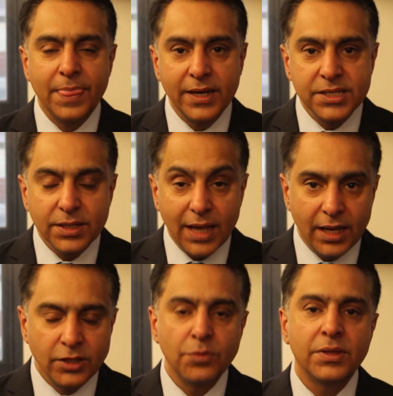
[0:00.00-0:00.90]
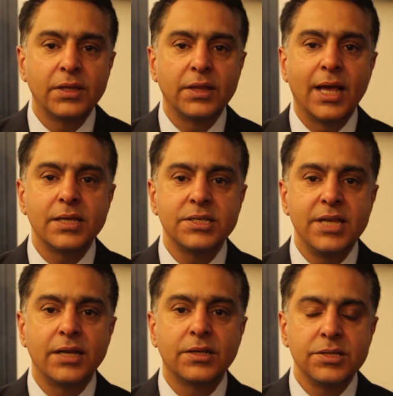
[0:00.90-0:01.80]
I don't think that
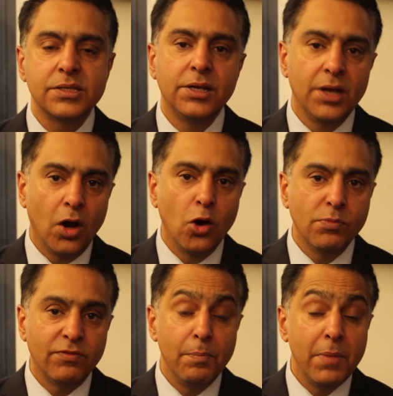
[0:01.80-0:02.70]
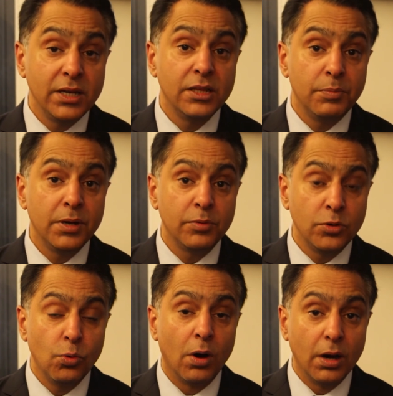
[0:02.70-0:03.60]
that's yet considered a home for many of the
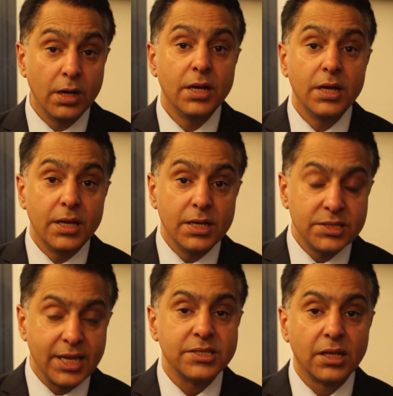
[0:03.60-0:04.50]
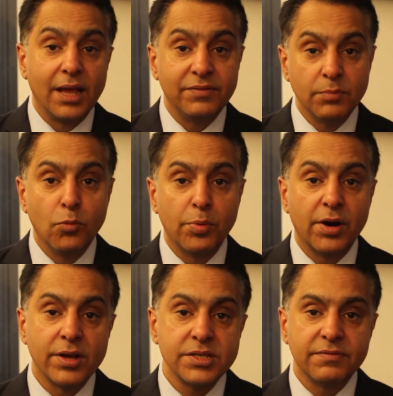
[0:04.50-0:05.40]
people who are centre-left and more
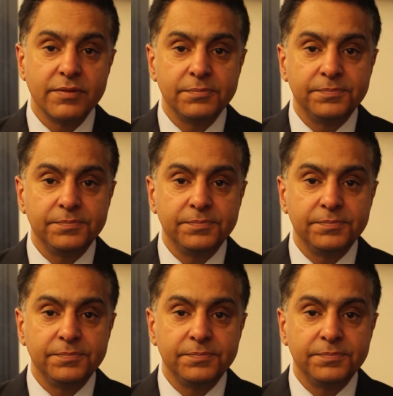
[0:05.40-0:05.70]
progressive.